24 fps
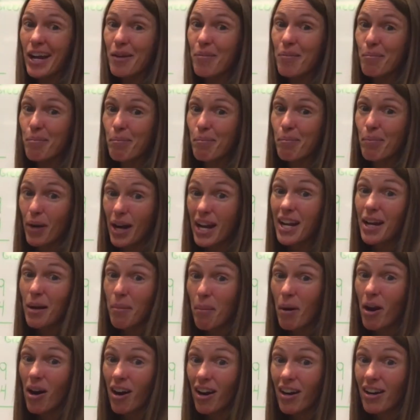break
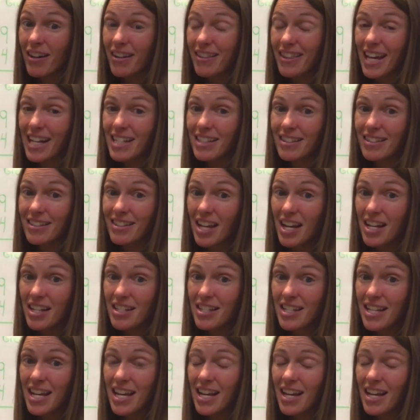apart that 60